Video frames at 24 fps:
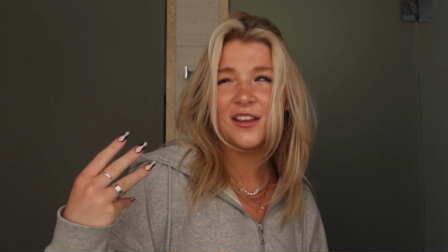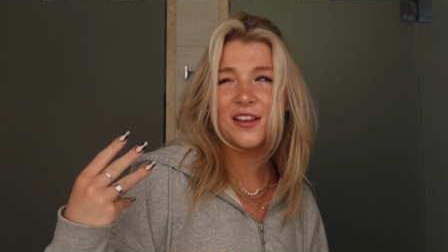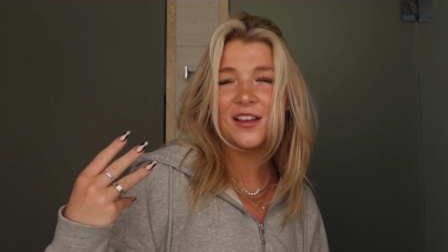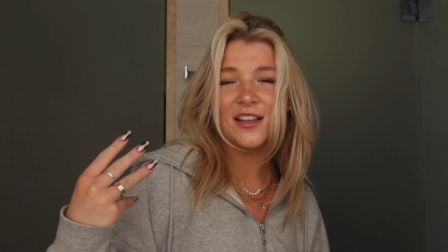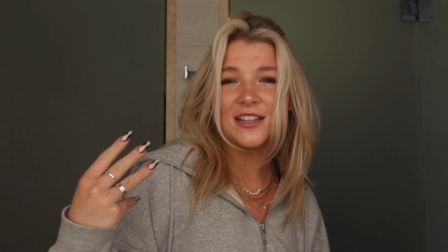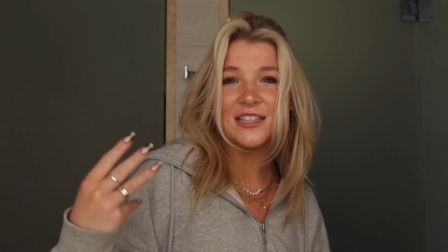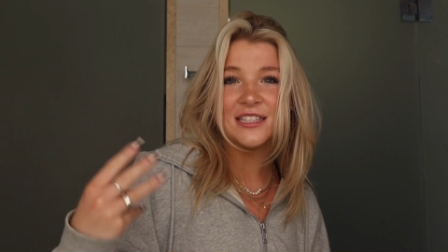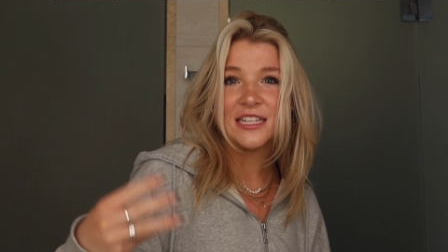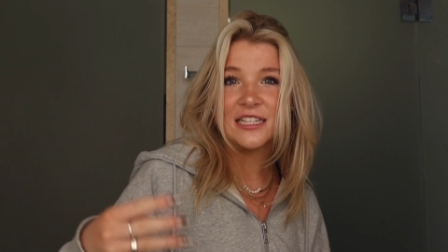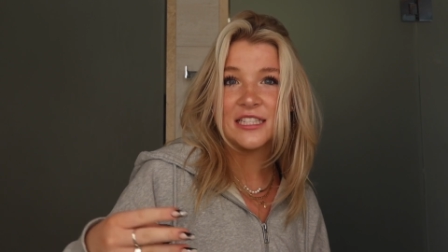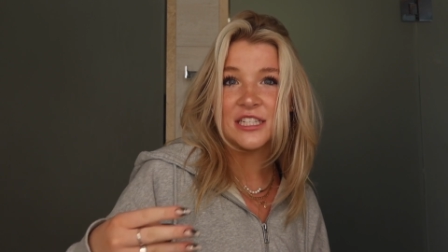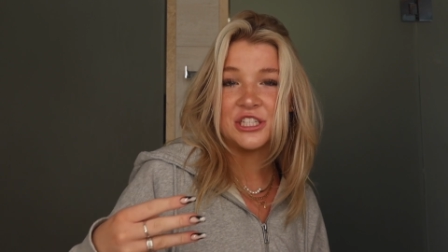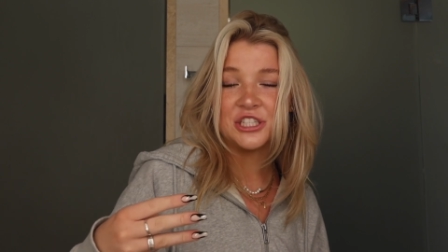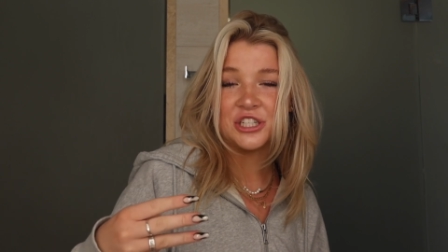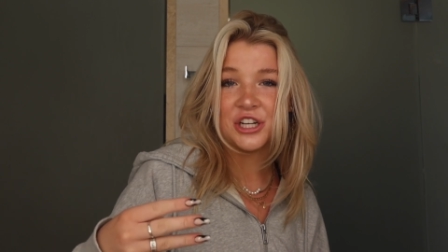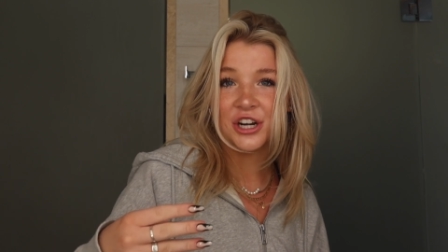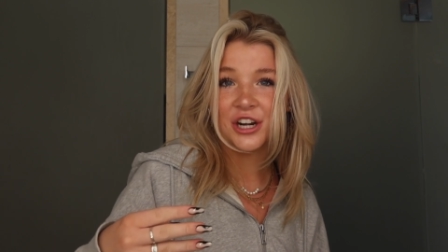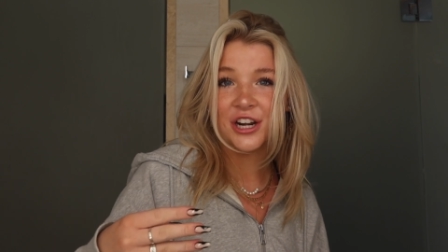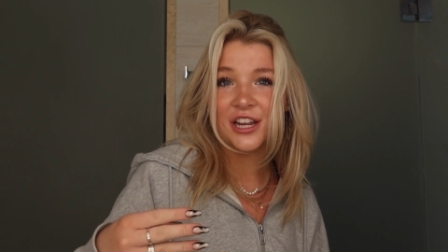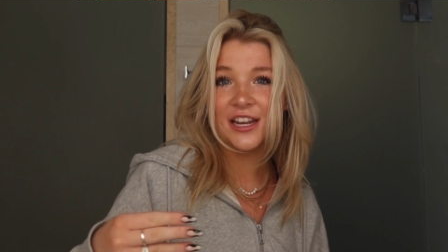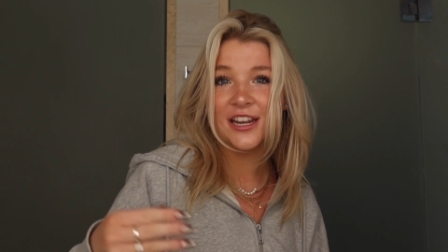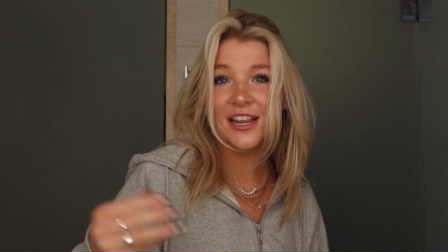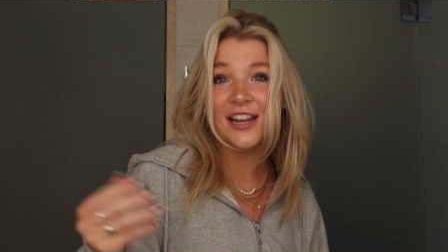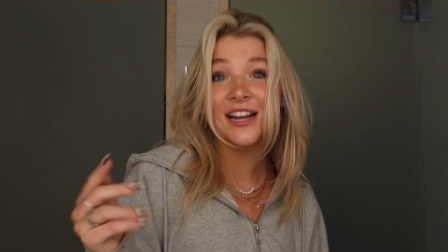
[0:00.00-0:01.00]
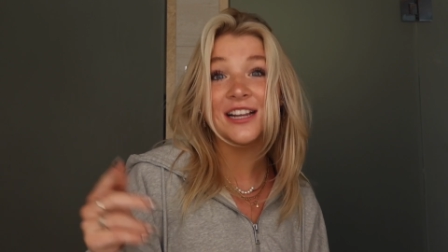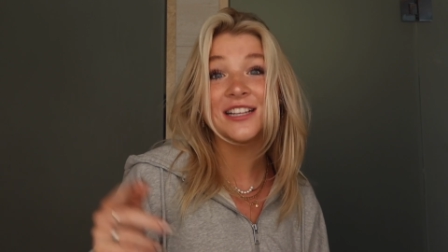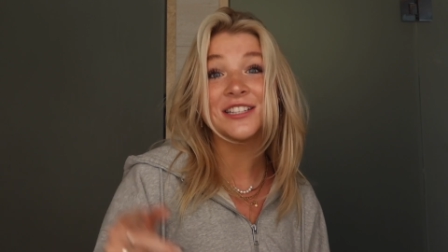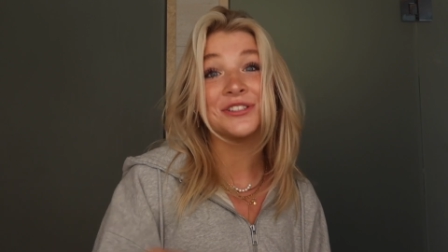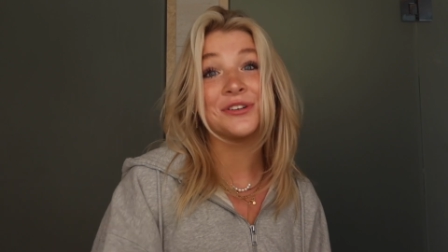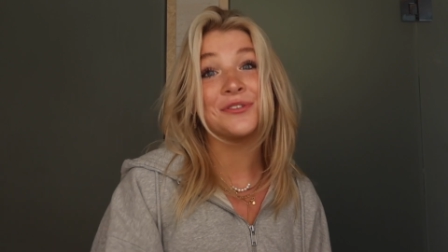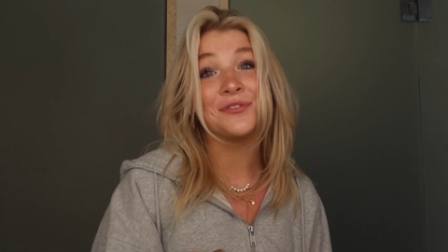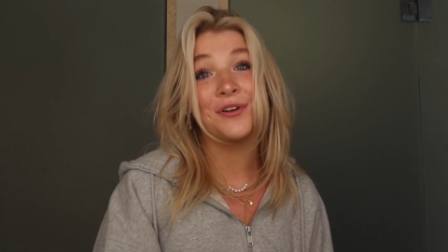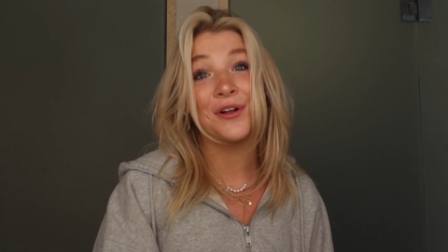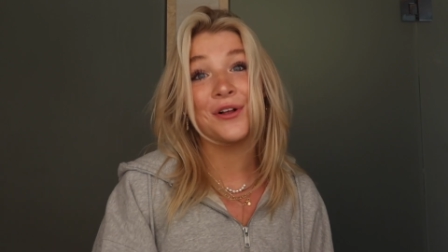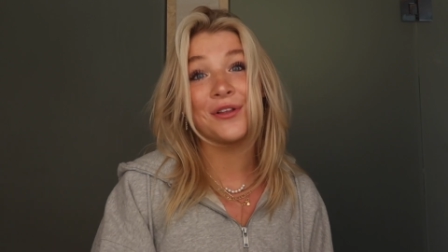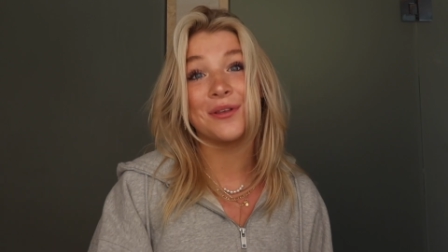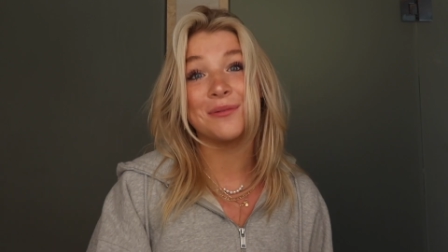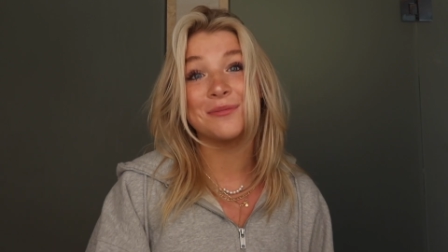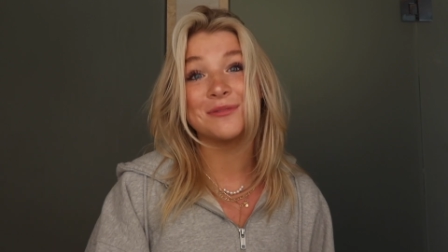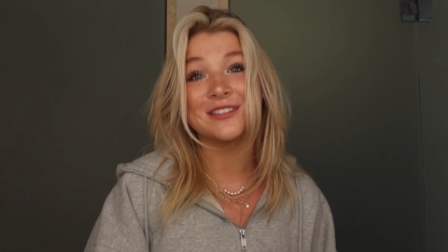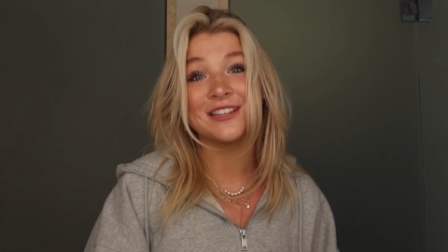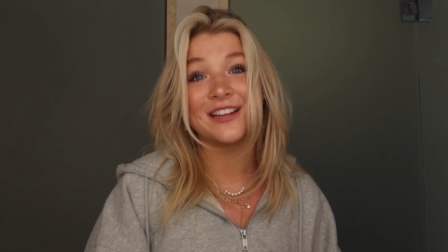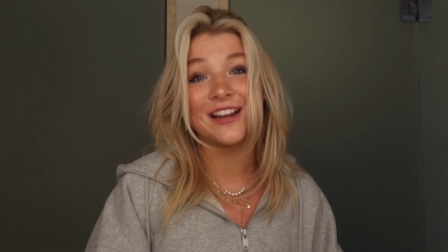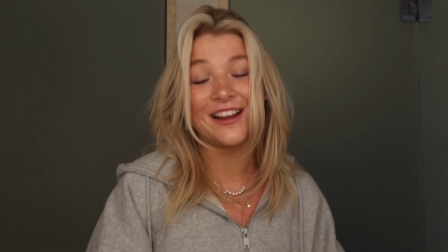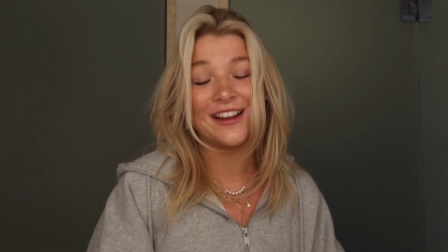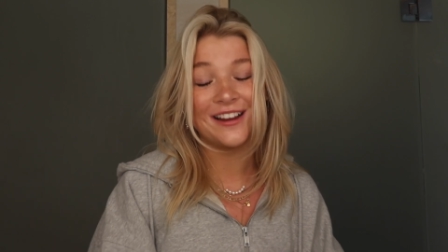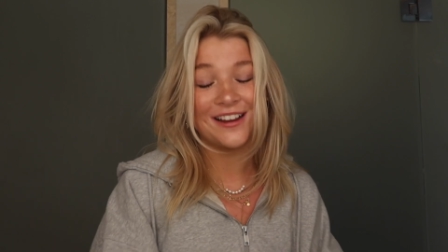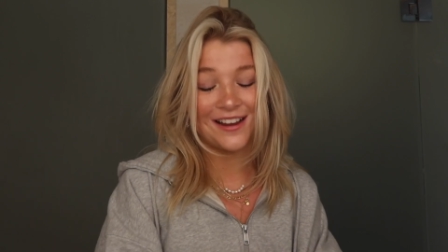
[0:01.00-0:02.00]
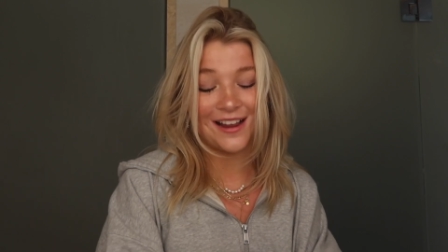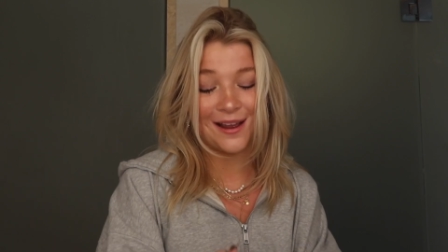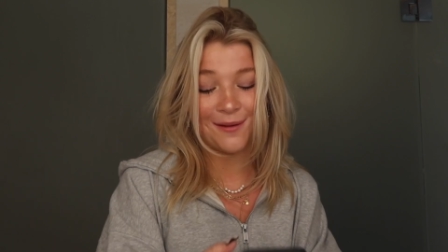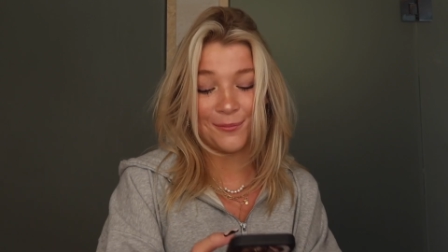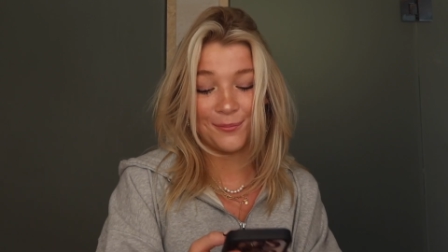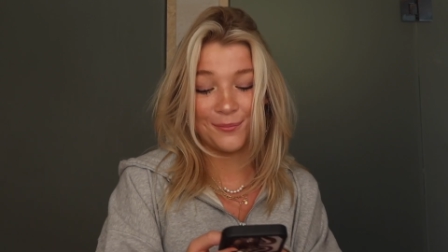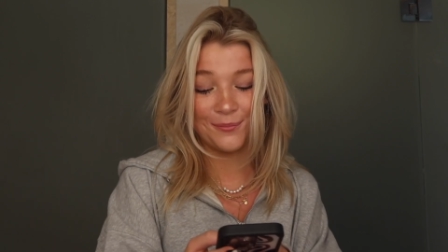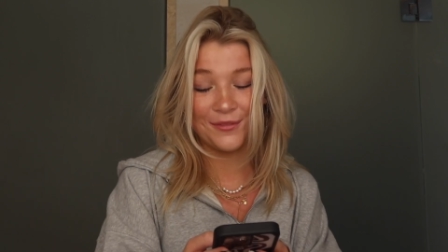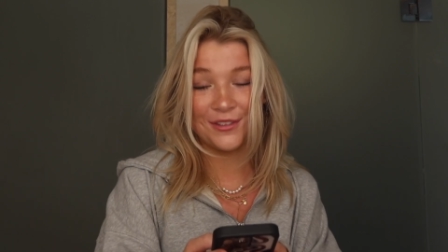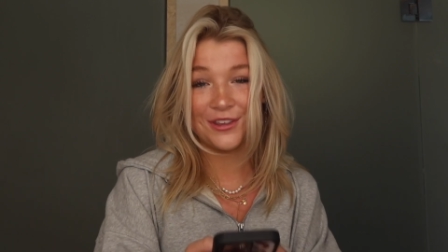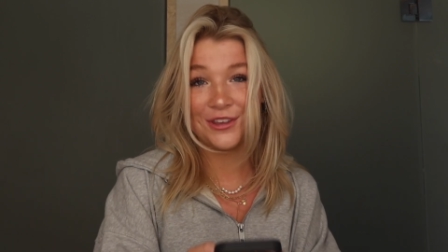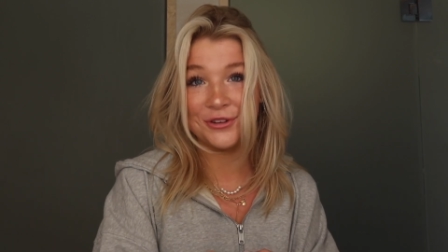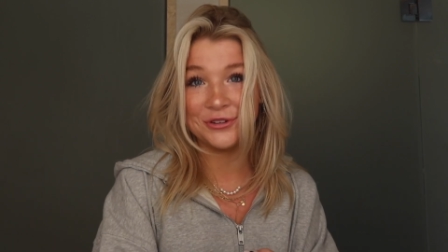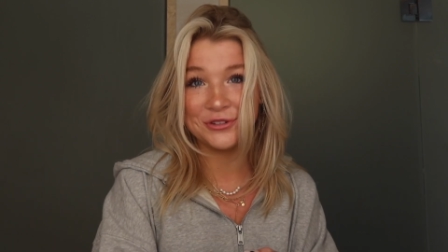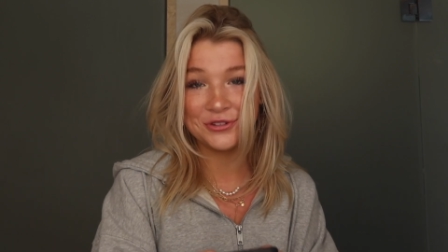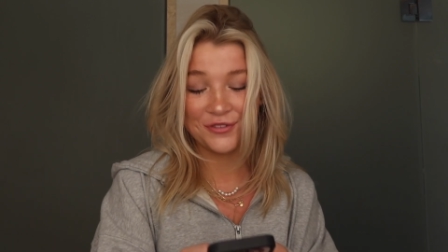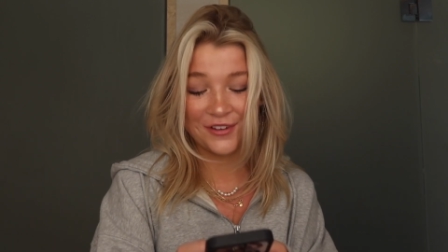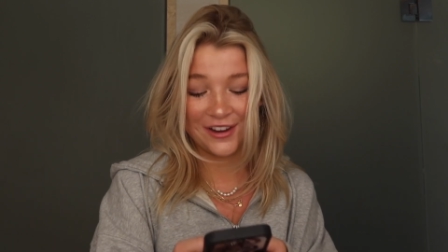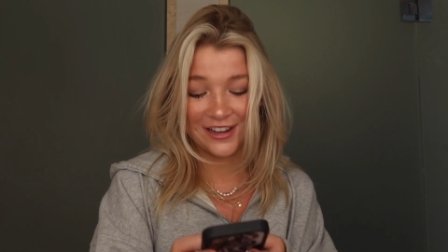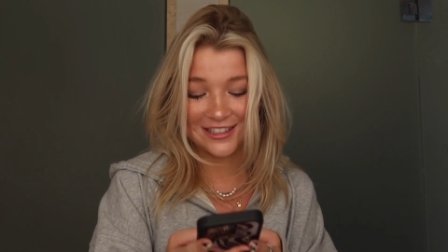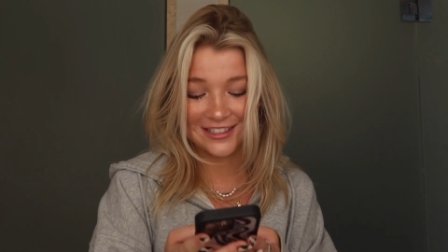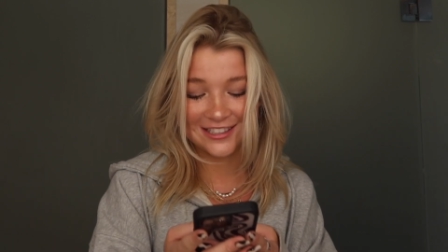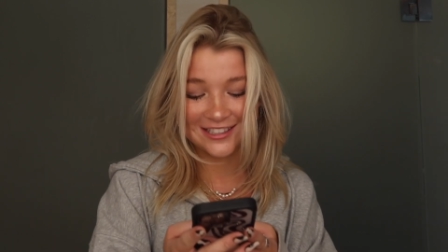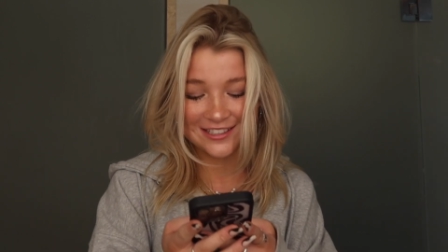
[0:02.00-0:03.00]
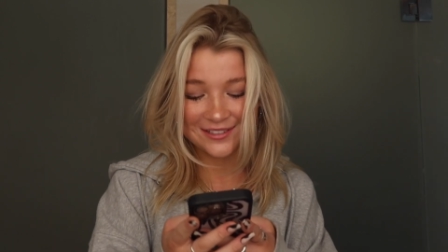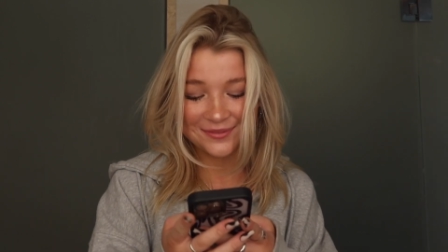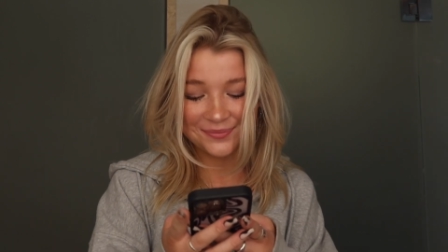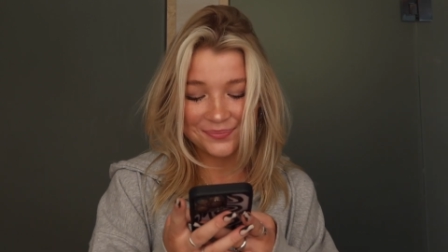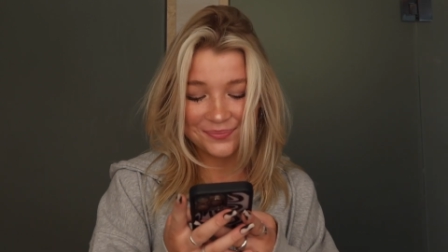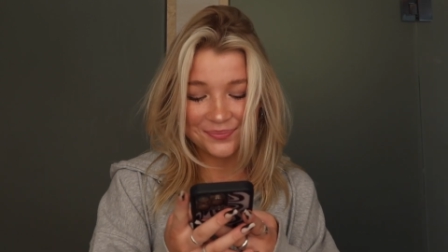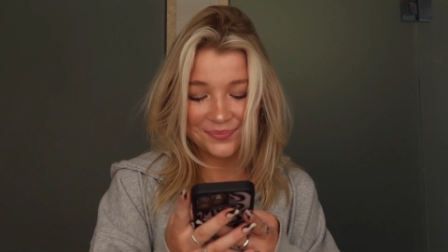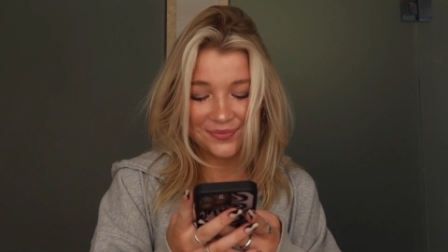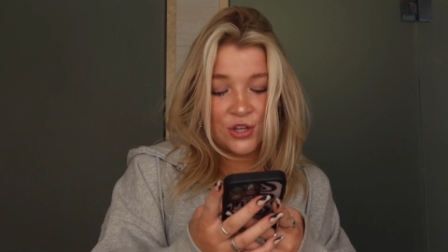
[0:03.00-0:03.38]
and Sissy Sheridan, and I still follow them today. I'm huge fans.